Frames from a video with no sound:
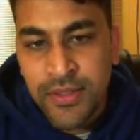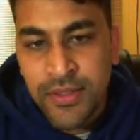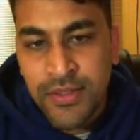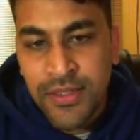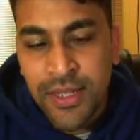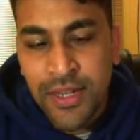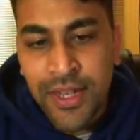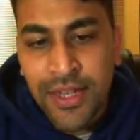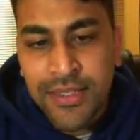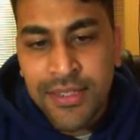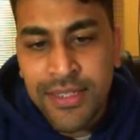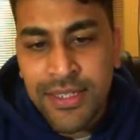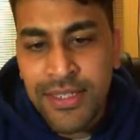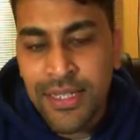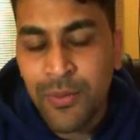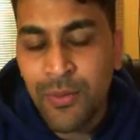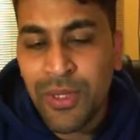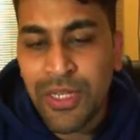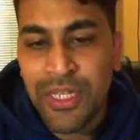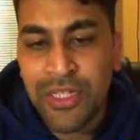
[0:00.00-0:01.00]
The last thing
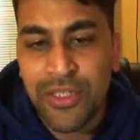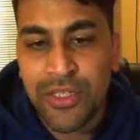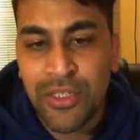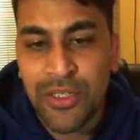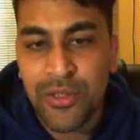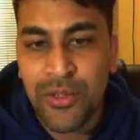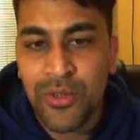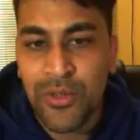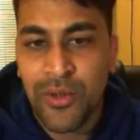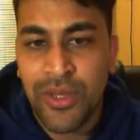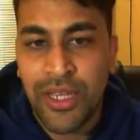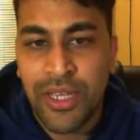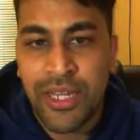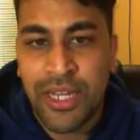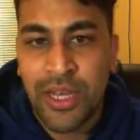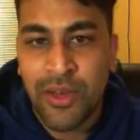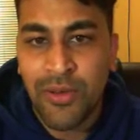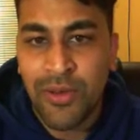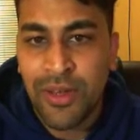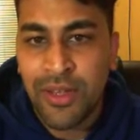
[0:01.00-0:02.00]
that we need to do in
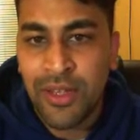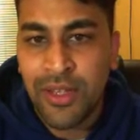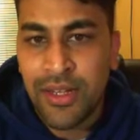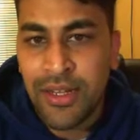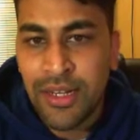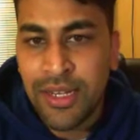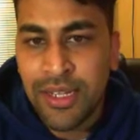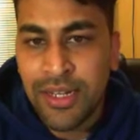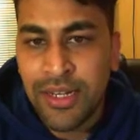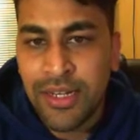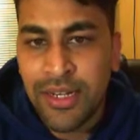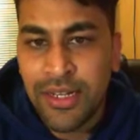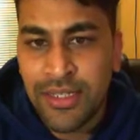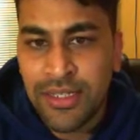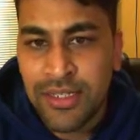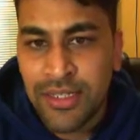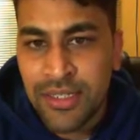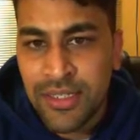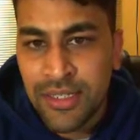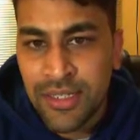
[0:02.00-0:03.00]
our linked
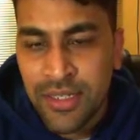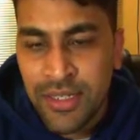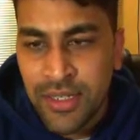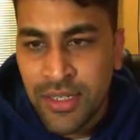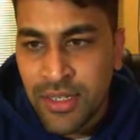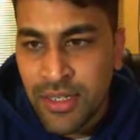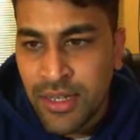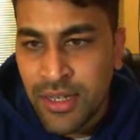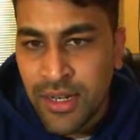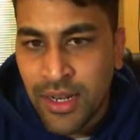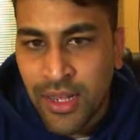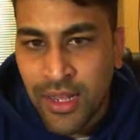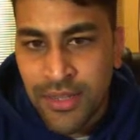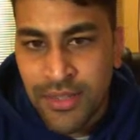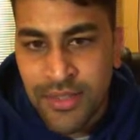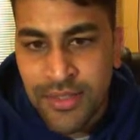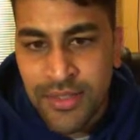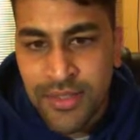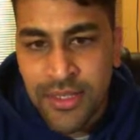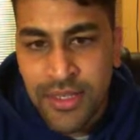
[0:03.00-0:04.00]
list
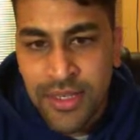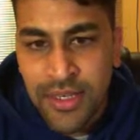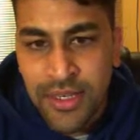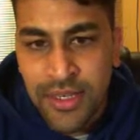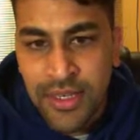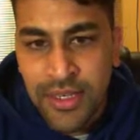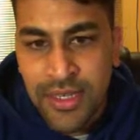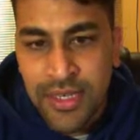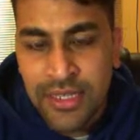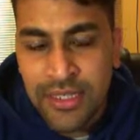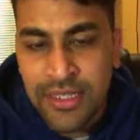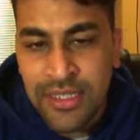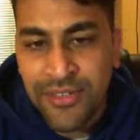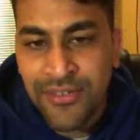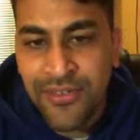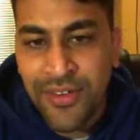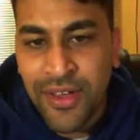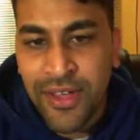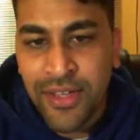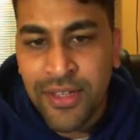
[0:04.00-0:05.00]
class is
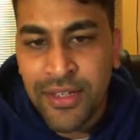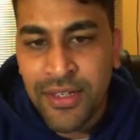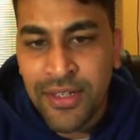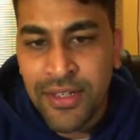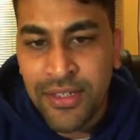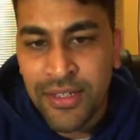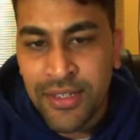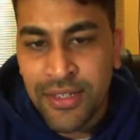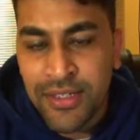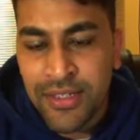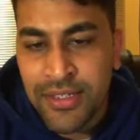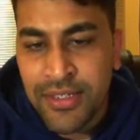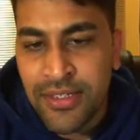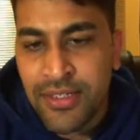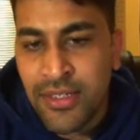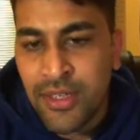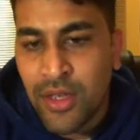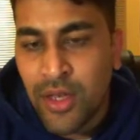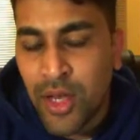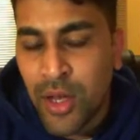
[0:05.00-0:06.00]
define
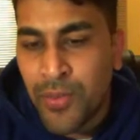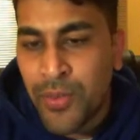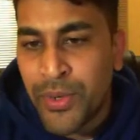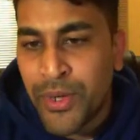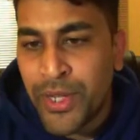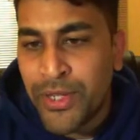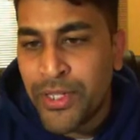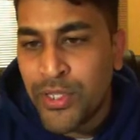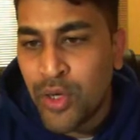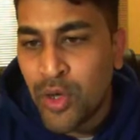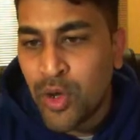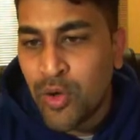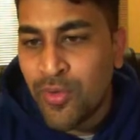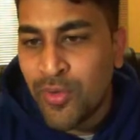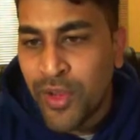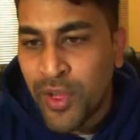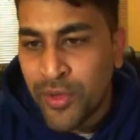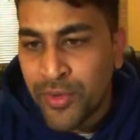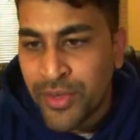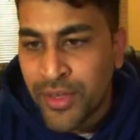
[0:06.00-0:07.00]
this operator
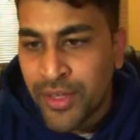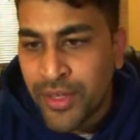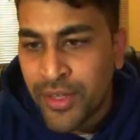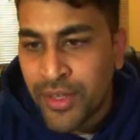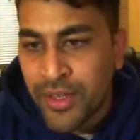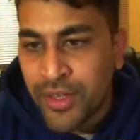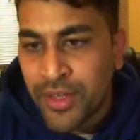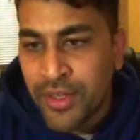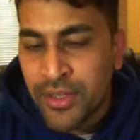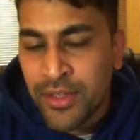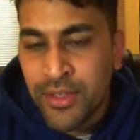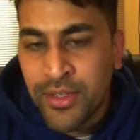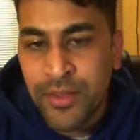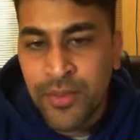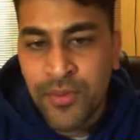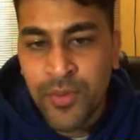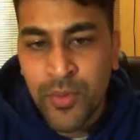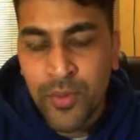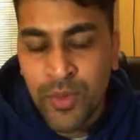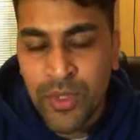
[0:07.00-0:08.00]
overloader,
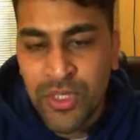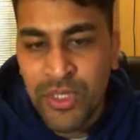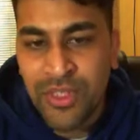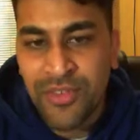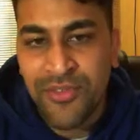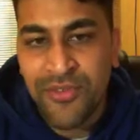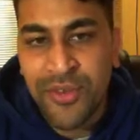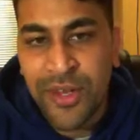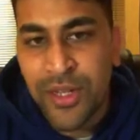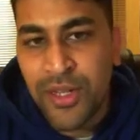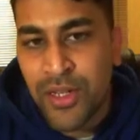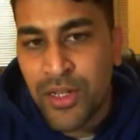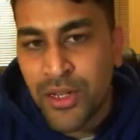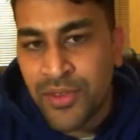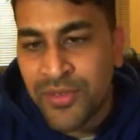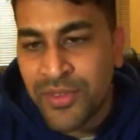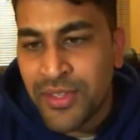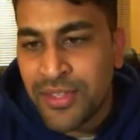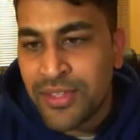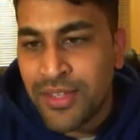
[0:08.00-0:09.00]
which is a friend
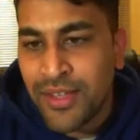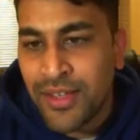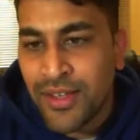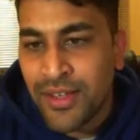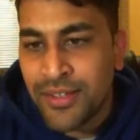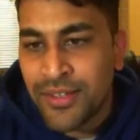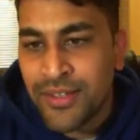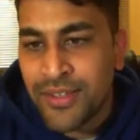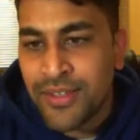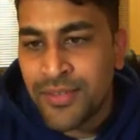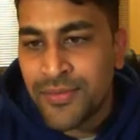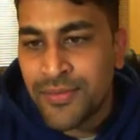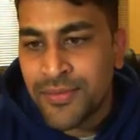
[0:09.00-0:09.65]
of this class.